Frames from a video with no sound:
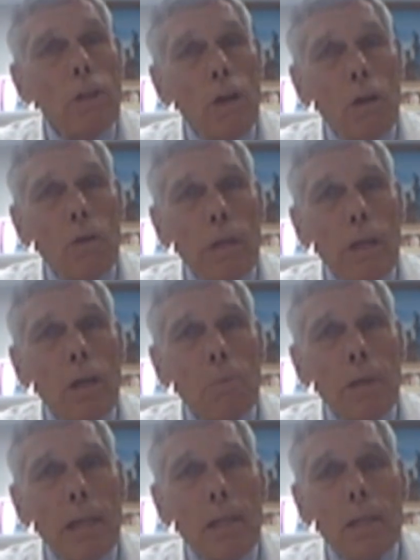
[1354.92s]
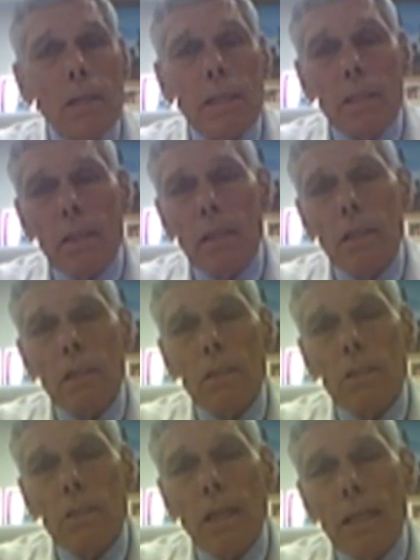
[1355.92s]
No, it automatically, at the end of
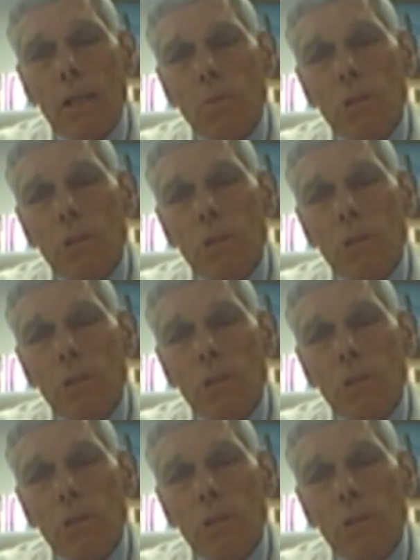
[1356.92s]
the cycle,